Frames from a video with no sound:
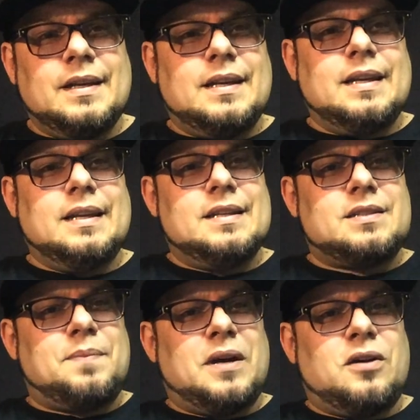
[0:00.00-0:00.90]
It
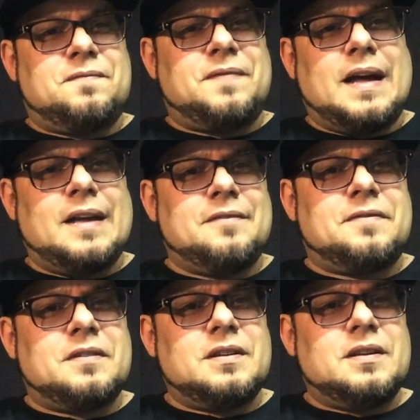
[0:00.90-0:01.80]
is about
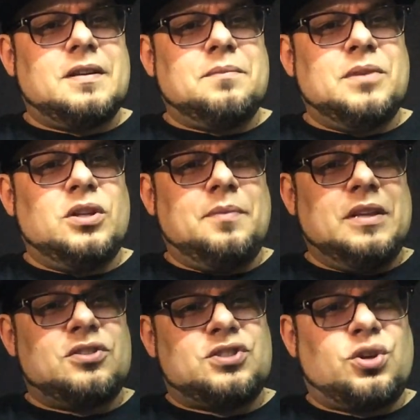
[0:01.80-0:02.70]
five
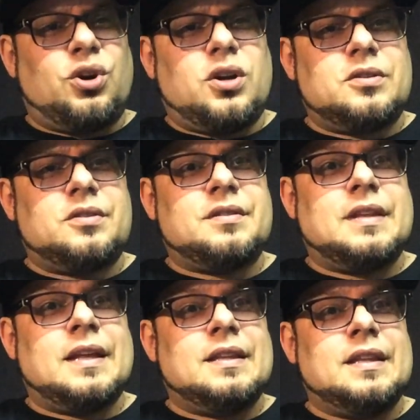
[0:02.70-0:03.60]
millimeters taller
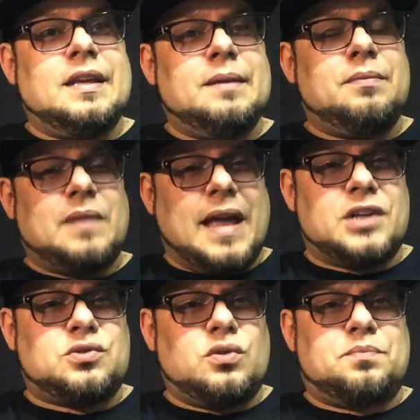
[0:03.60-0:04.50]
than the
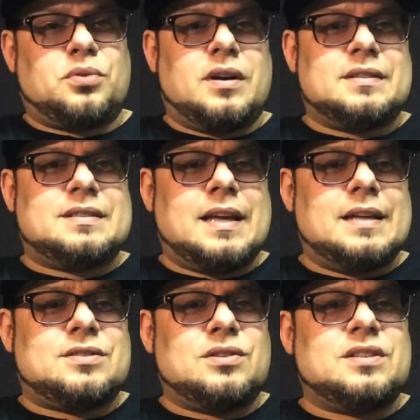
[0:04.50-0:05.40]
actual
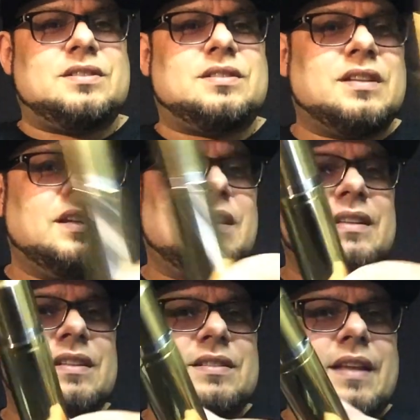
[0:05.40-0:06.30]
broadside. So this is
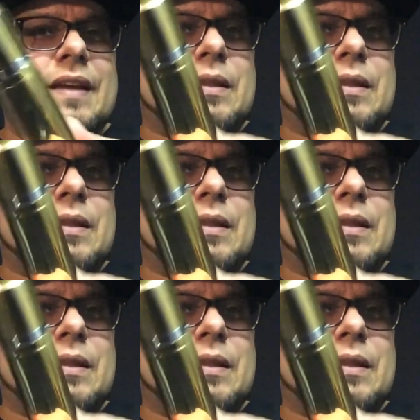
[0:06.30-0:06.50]
this is like